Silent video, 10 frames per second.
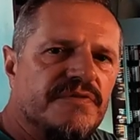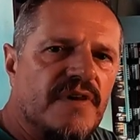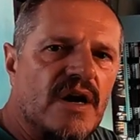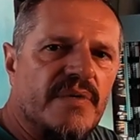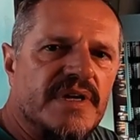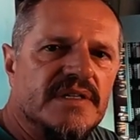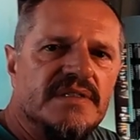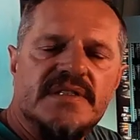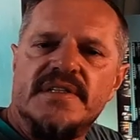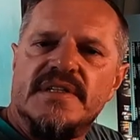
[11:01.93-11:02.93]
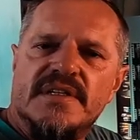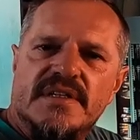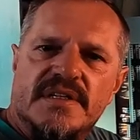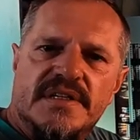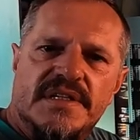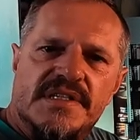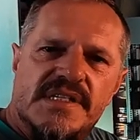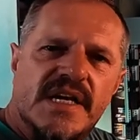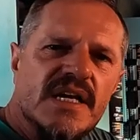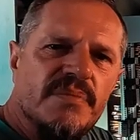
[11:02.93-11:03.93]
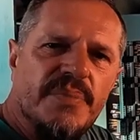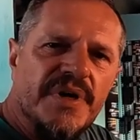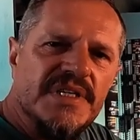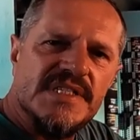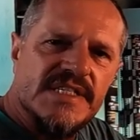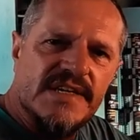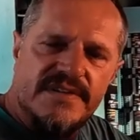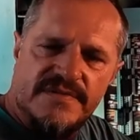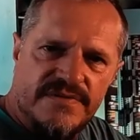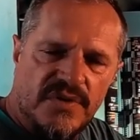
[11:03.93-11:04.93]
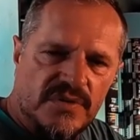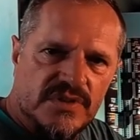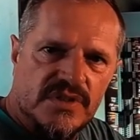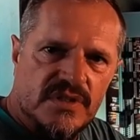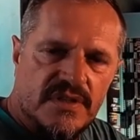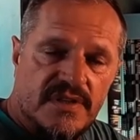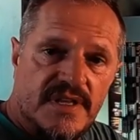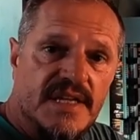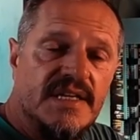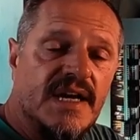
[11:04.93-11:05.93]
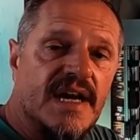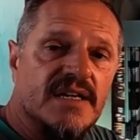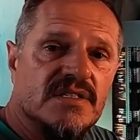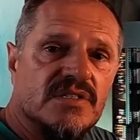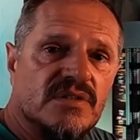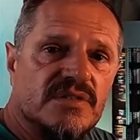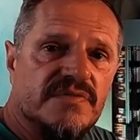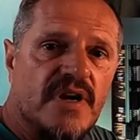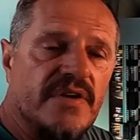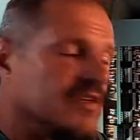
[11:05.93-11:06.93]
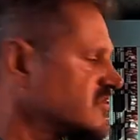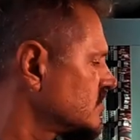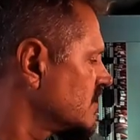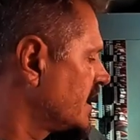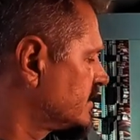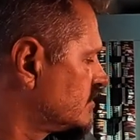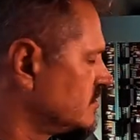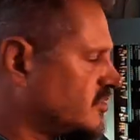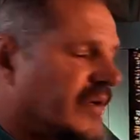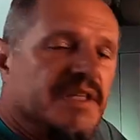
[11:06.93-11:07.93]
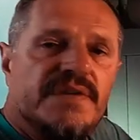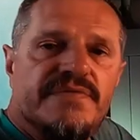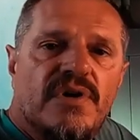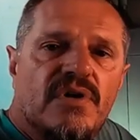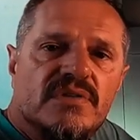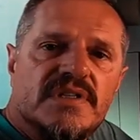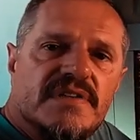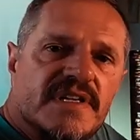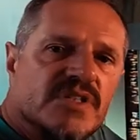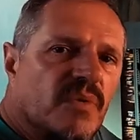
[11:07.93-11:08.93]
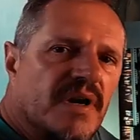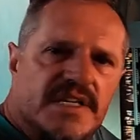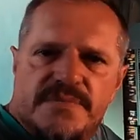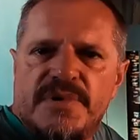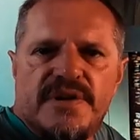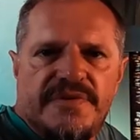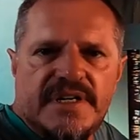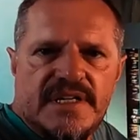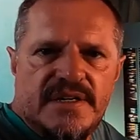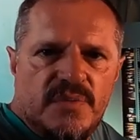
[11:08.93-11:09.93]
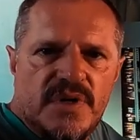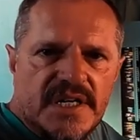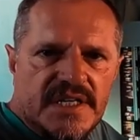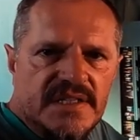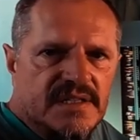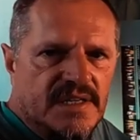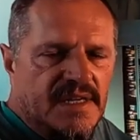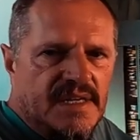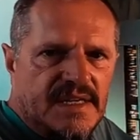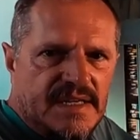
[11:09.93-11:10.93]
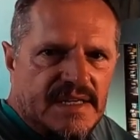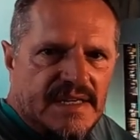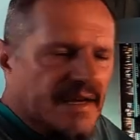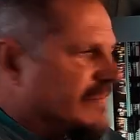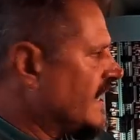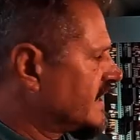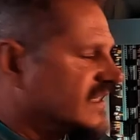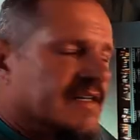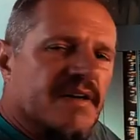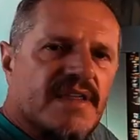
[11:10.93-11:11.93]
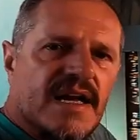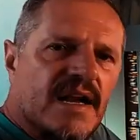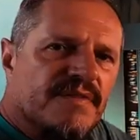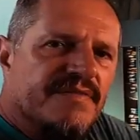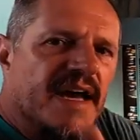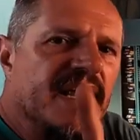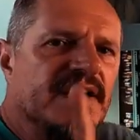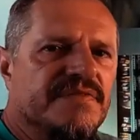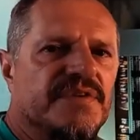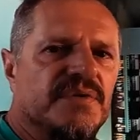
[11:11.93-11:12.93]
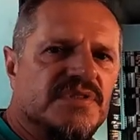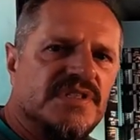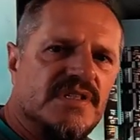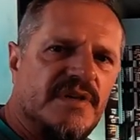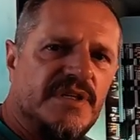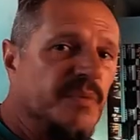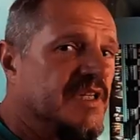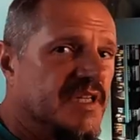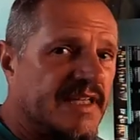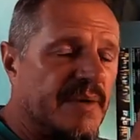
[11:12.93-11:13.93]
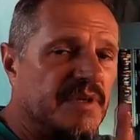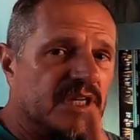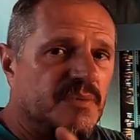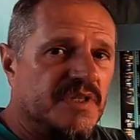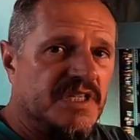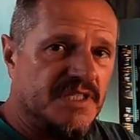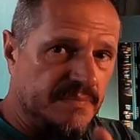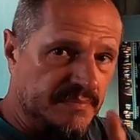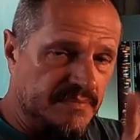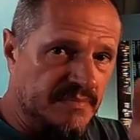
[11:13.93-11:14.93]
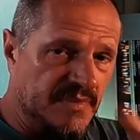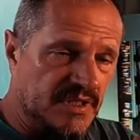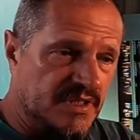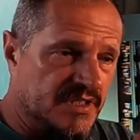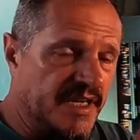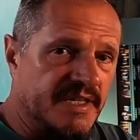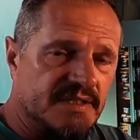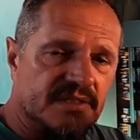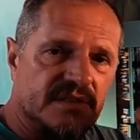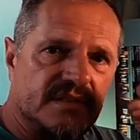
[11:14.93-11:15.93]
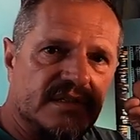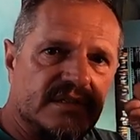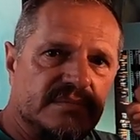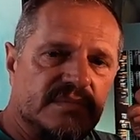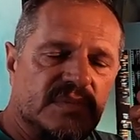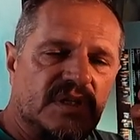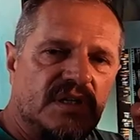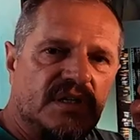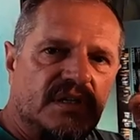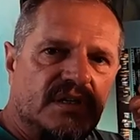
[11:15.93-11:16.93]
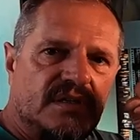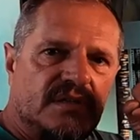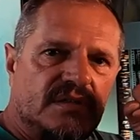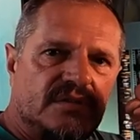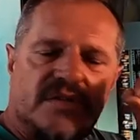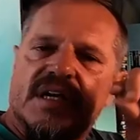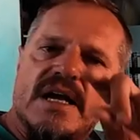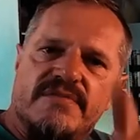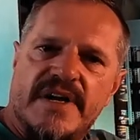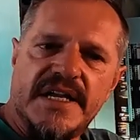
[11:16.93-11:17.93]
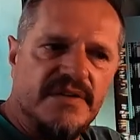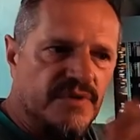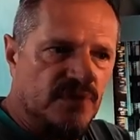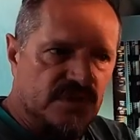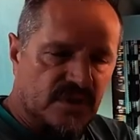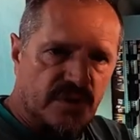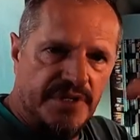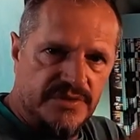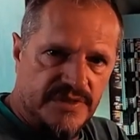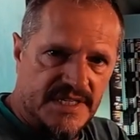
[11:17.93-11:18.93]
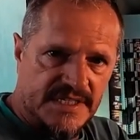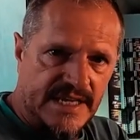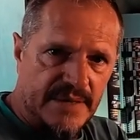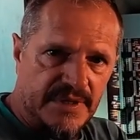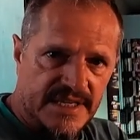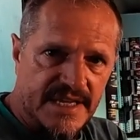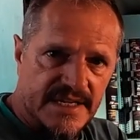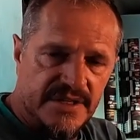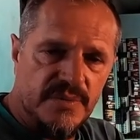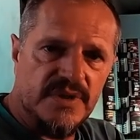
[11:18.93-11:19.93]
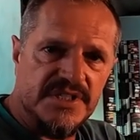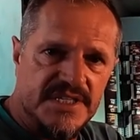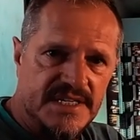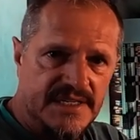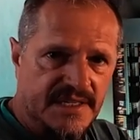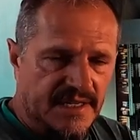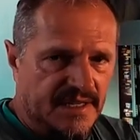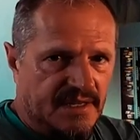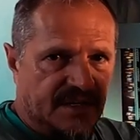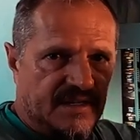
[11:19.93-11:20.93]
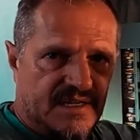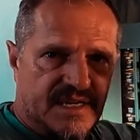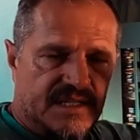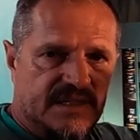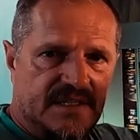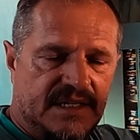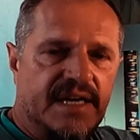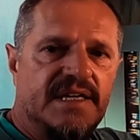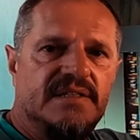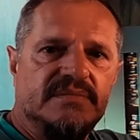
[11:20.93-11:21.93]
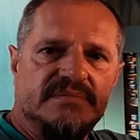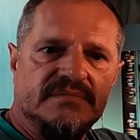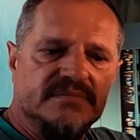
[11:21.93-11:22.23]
flowing, is 0.7 volts. Then the current starts flowing. So at 220 volt, this one is perfectly working. But the galvanic volts that we, the table that we just checked, um, so the galvanic volts, according to this table here, you will see that again,